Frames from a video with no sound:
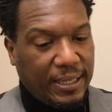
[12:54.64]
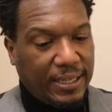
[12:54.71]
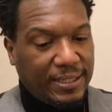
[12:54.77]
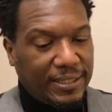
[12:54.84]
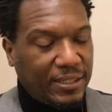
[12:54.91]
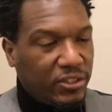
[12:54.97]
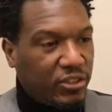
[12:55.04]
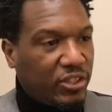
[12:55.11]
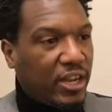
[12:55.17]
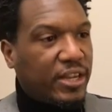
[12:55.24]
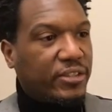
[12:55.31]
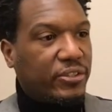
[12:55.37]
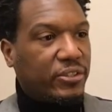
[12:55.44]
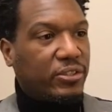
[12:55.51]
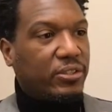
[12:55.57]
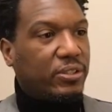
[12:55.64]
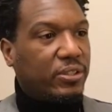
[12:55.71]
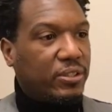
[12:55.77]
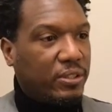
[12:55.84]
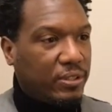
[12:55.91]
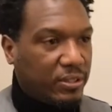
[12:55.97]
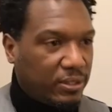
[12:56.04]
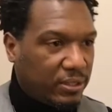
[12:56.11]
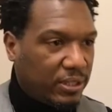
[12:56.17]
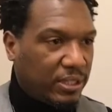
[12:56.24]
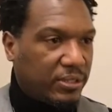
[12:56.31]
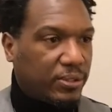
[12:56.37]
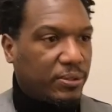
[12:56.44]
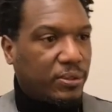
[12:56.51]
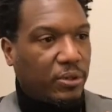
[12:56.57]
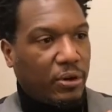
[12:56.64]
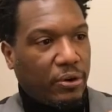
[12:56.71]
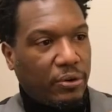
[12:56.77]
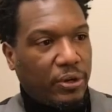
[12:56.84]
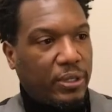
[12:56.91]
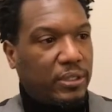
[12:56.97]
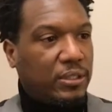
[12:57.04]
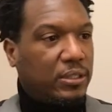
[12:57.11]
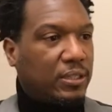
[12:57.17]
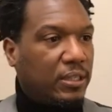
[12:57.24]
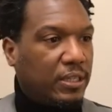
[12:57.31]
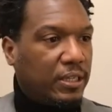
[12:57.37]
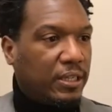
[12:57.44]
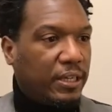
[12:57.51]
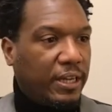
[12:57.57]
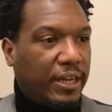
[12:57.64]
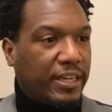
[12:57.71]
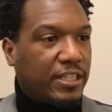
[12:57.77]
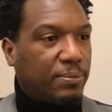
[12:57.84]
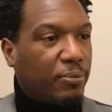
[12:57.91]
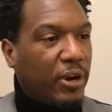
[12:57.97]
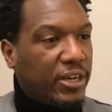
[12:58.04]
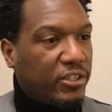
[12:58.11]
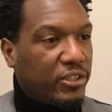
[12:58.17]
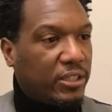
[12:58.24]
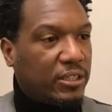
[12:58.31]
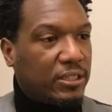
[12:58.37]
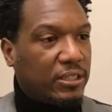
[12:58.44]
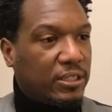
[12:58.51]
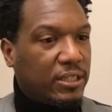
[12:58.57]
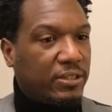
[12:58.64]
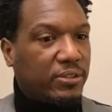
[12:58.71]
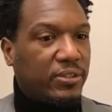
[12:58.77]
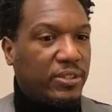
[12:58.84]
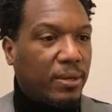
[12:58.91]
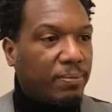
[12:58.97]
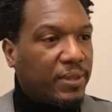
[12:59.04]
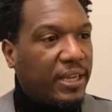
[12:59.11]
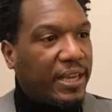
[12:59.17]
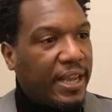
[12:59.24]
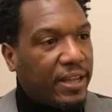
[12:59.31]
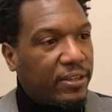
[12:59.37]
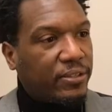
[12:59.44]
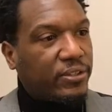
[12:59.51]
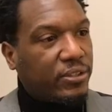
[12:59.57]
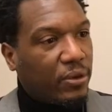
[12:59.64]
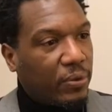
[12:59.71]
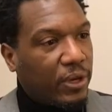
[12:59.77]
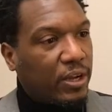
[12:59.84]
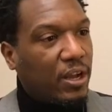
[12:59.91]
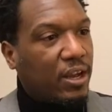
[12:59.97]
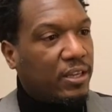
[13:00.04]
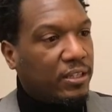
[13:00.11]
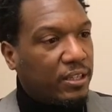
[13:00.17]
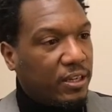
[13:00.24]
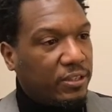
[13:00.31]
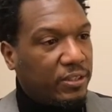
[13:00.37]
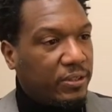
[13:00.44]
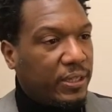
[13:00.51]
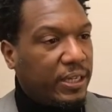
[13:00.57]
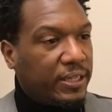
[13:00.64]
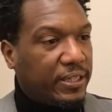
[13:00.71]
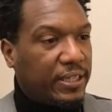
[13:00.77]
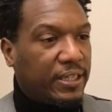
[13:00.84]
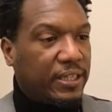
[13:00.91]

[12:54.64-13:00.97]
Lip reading: isn't just this current expression. There's something else going on underneath